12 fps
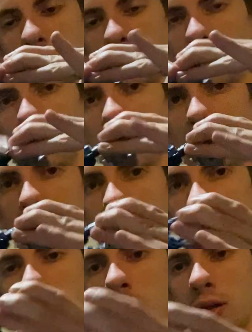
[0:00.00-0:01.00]

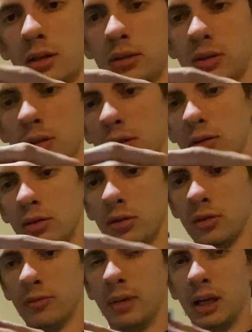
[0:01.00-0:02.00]
Like
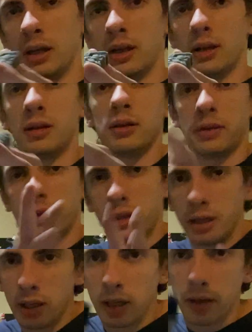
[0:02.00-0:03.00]
Scoob.
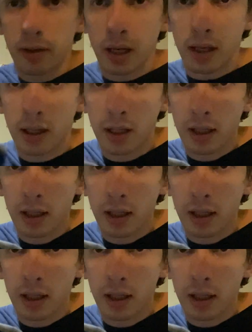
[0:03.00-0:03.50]
Okay.